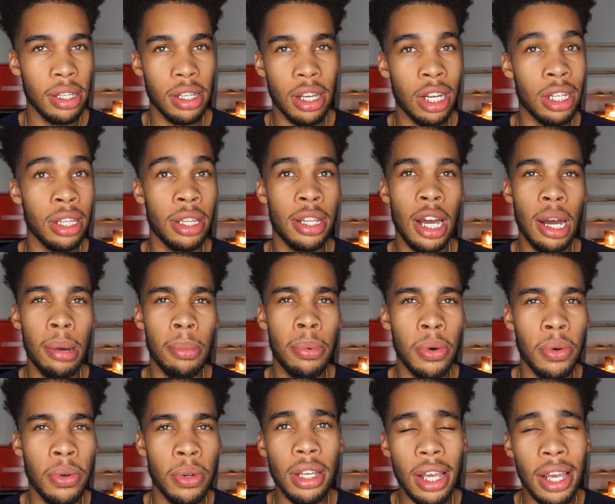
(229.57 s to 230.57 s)
a
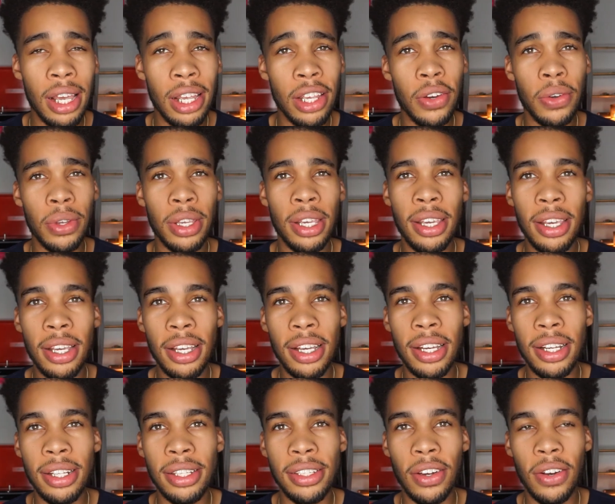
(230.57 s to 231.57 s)
double and your
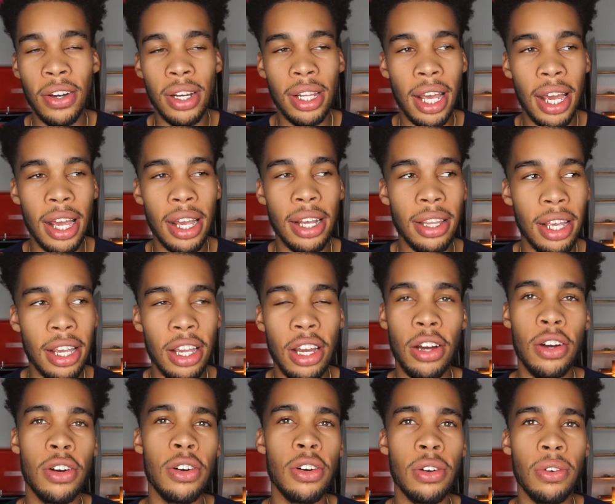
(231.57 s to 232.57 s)
kids are like, they
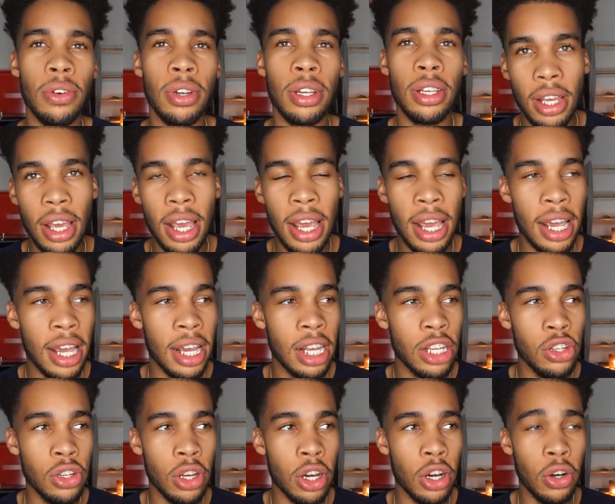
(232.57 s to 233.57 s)
hungry, and you
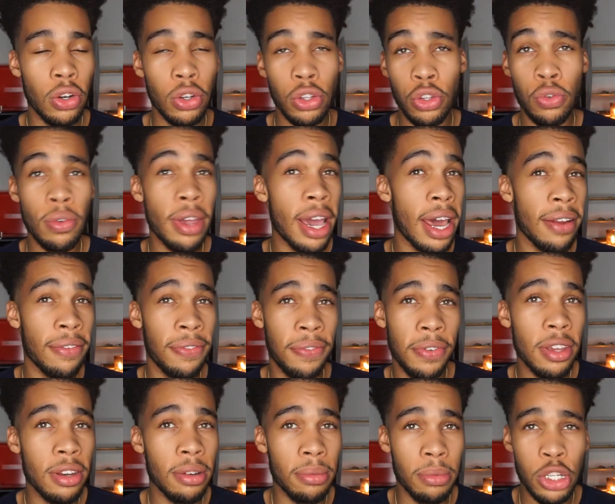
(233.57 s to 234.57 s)
know, you gotta feed them.